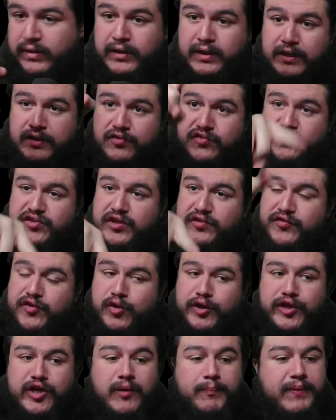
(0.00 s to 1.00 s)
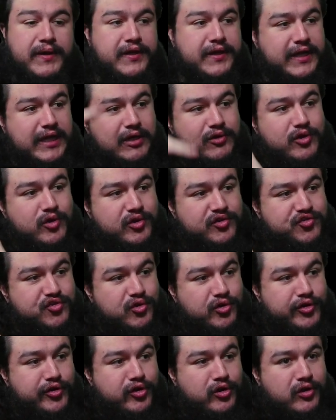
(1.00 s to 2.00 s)
Instead of going up and down, no, it's
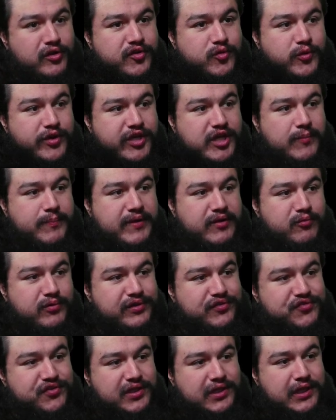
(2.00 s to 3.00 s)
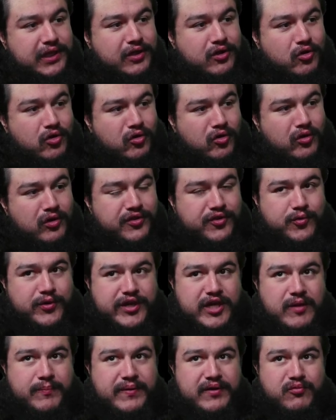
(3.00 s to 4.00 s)
going all the way up and resetting, all the way
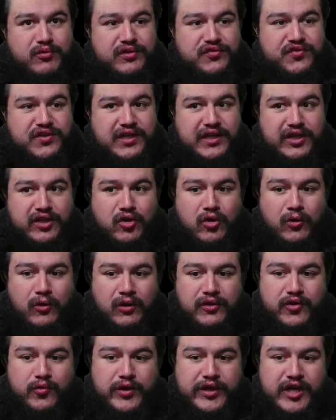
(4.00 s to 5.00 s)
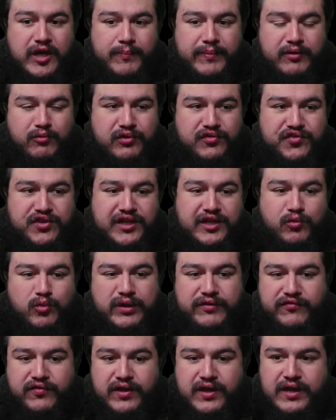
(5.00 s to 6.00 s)
up and resetting, all the way up and resetting.
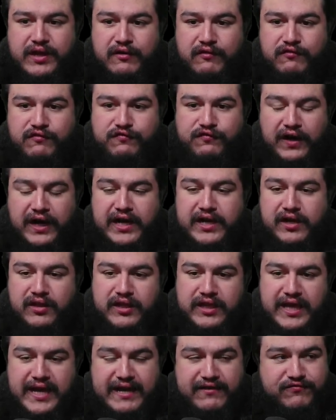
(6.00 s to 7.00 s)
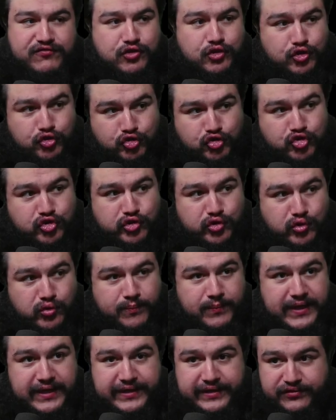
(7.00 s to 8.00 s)
We've finally, after 2
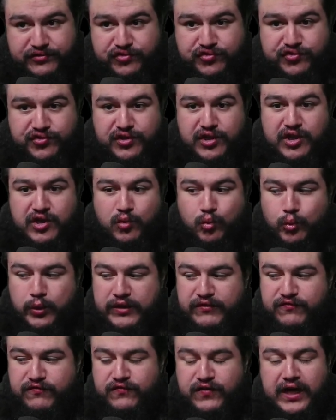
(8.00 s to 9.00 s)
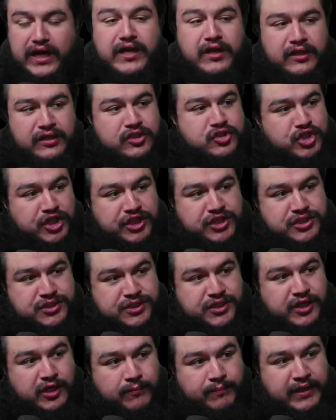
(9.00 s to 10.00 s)
minutes, we finally changed
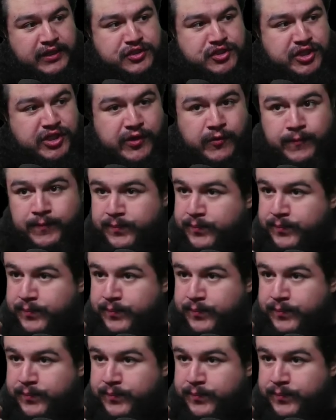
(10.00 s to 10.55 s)
the arpeggio.